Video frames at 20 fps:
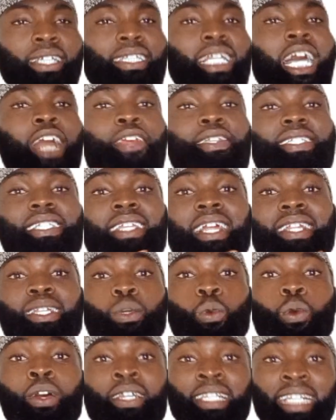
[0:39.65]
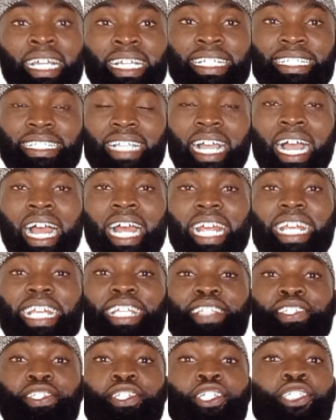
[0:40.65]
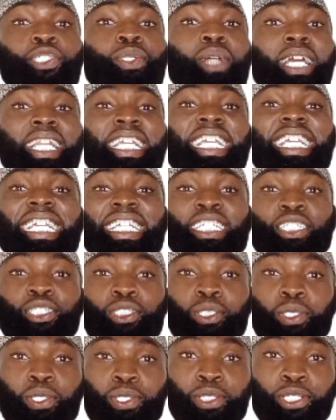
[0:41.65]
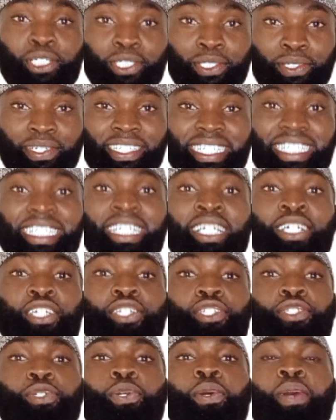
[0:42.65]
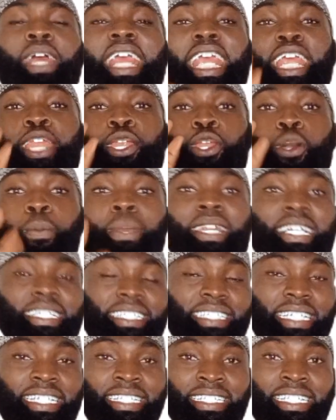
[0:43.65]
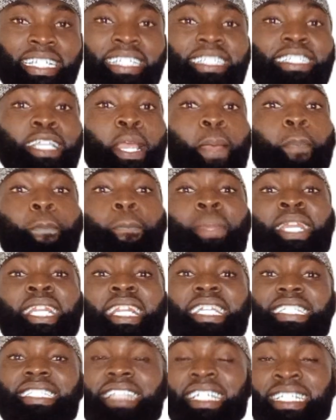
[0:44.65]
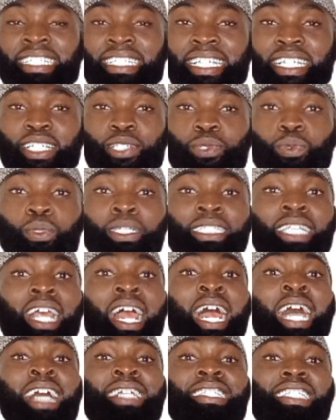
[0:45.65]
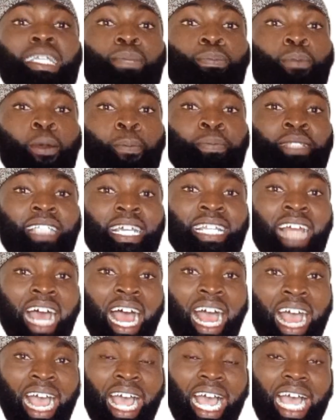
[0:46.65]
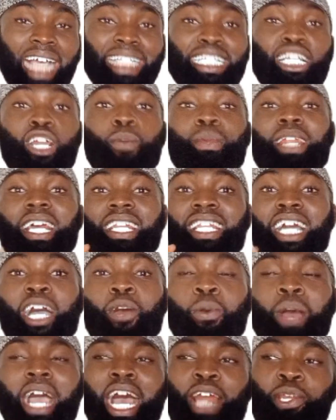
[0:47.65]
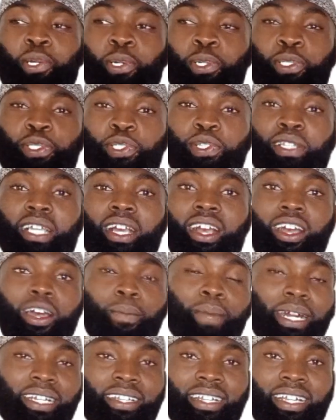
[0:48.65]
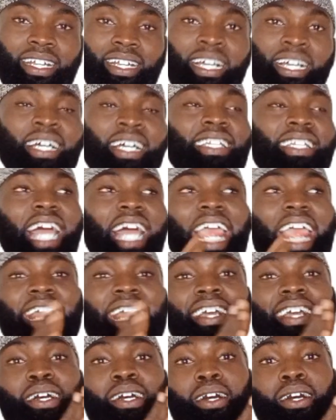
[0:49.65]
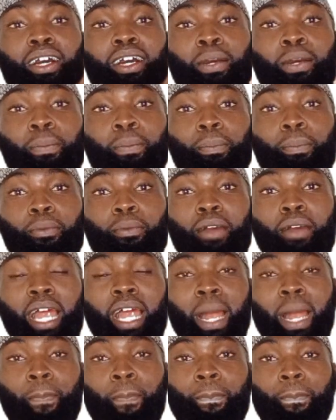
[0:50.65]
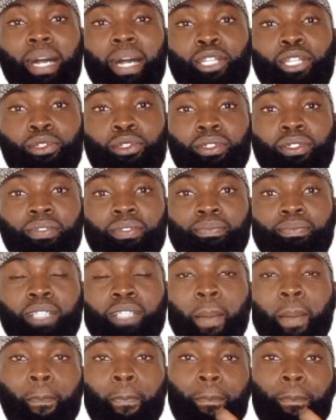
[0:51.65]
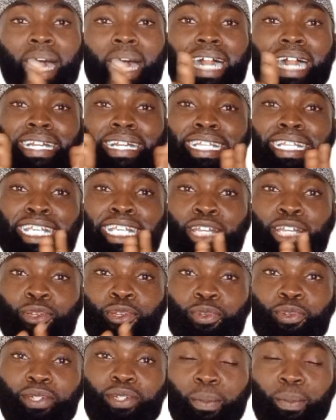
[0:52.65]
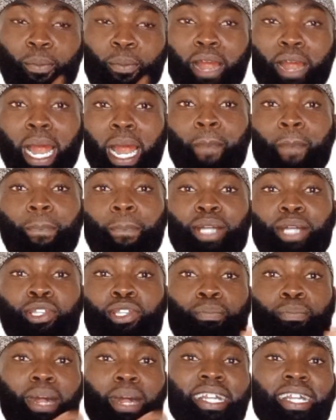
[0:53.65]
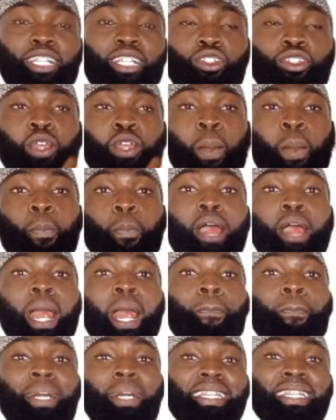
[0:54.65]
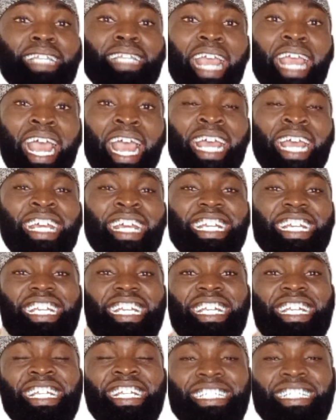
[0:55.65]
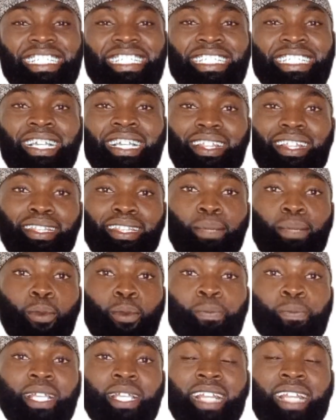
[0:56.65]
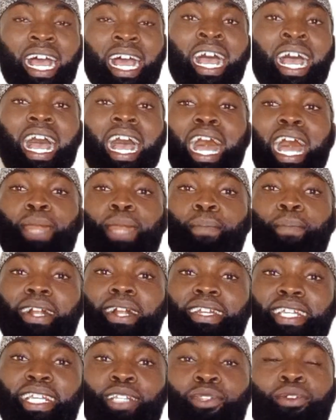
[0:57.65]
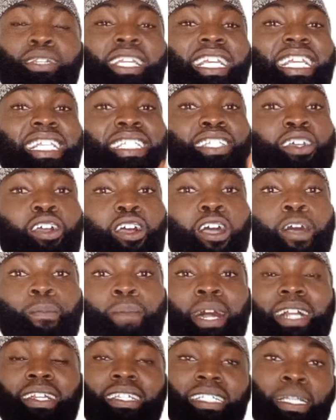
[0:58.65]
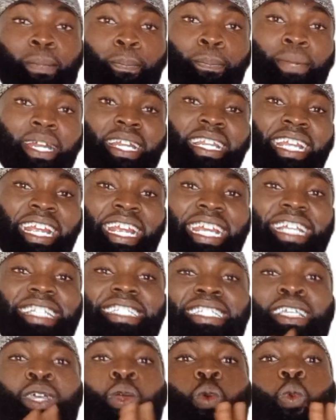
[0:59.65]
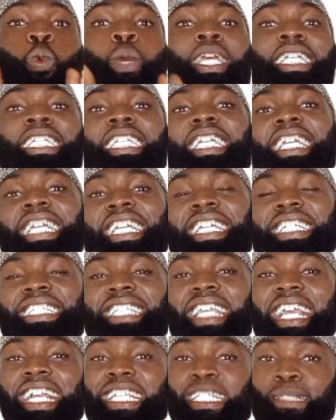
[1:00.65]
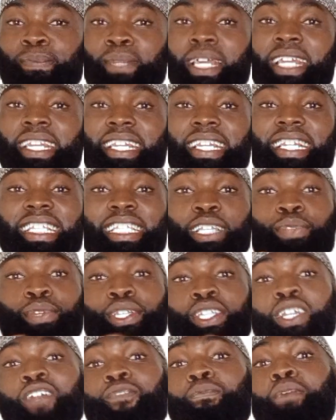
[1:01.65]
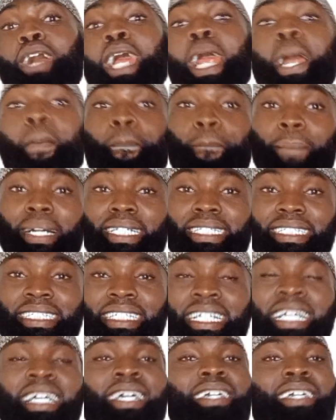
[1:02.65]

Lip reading: Now you see that the word Laysa is usually introduced to a nominal sentence, meaning a sentence which has the mubtada, the nominal noun, and also the khabar. Like Muhammadun Maridun. Muhammadun Maridun. Muhammad there is the mubtada and maridun is the khabar, the predicate, which is explaining the situation of Muhammad.